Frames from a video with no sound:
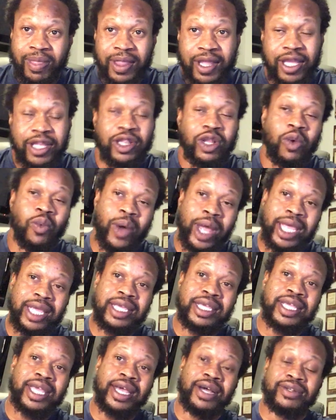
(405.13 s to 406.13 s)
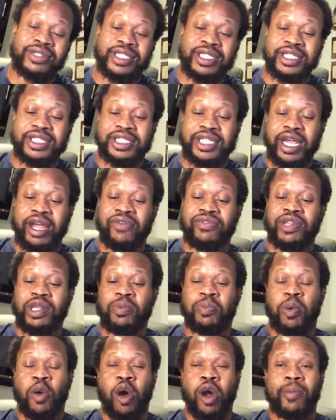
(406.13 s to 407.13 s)
in the Wayne County Sheriff's
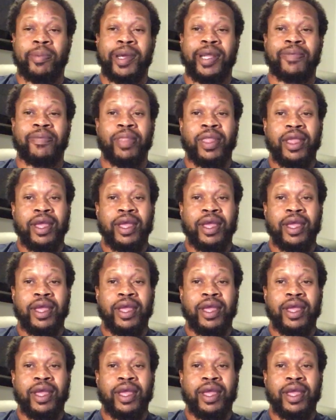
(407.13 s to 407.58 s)
Department